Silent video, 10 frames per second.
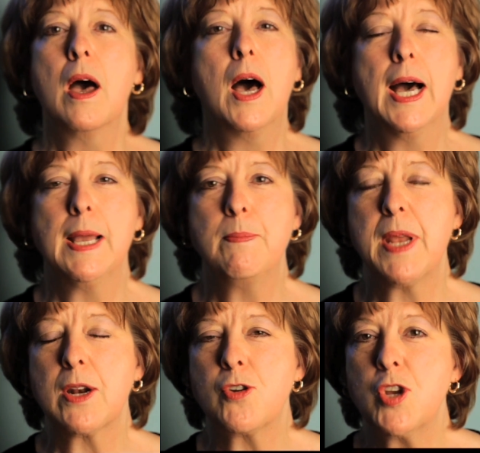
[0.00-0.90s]
I'm
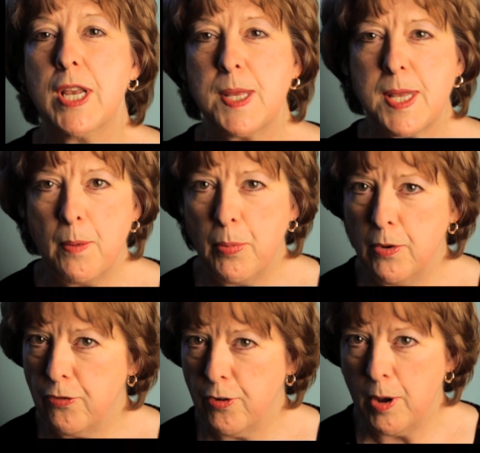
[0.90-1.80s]
Dr. Jane
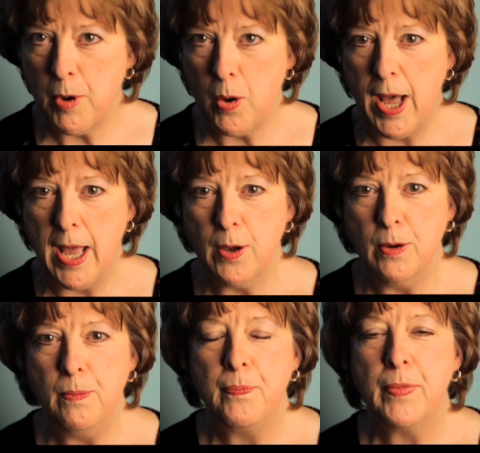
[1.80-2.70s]
Semple from
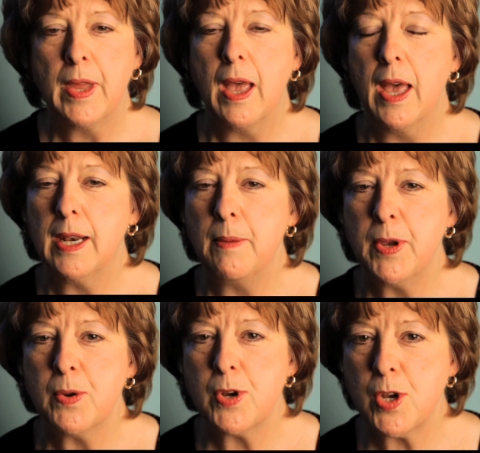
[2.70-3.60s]
Ohio, and I'm
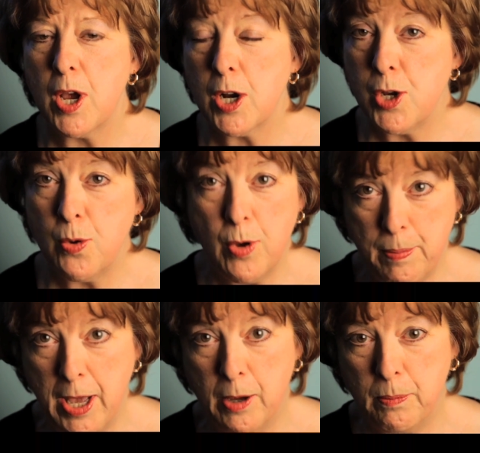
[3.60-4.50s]
here to talk to you
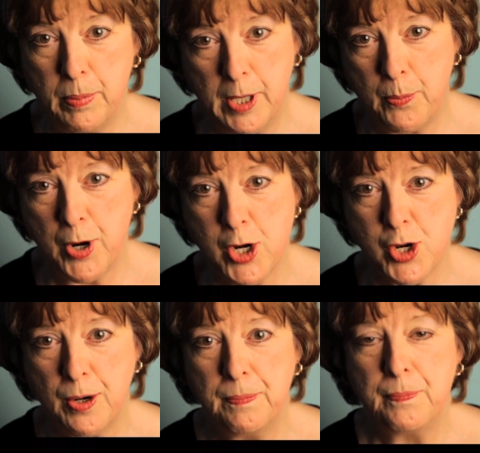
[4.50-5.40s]
about blood
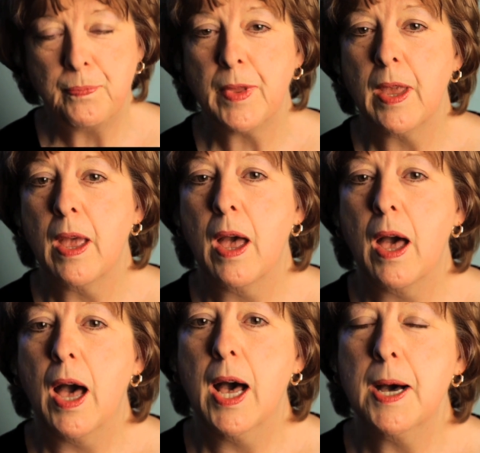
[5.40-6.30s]
pressure.
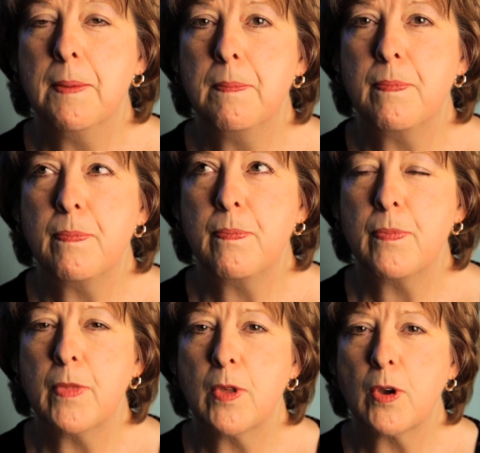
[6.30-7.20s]
Um,
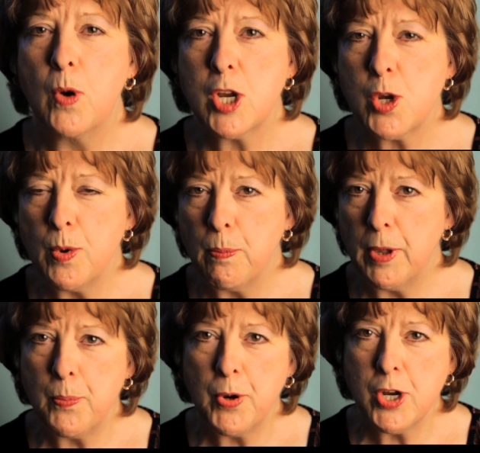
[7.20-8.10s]
the question with
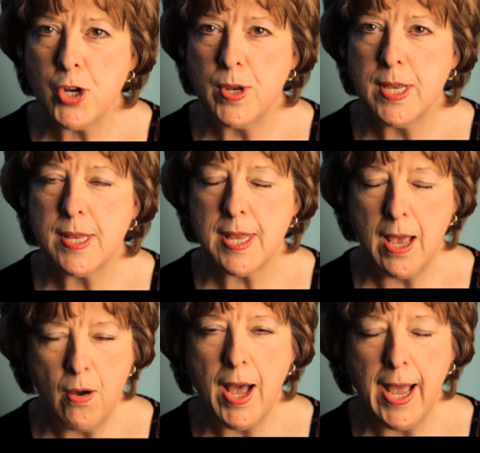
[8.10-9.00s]
blood pressure is
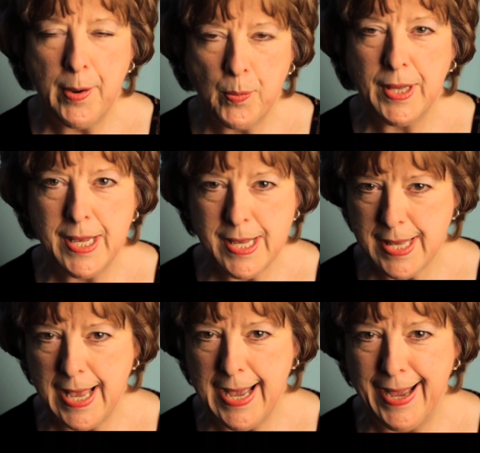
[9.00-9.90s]
how high really
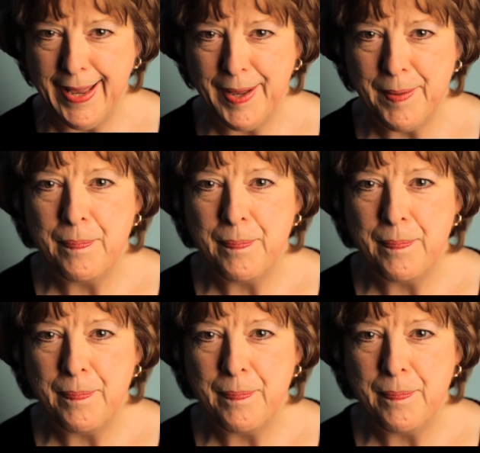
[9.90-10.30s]
is high.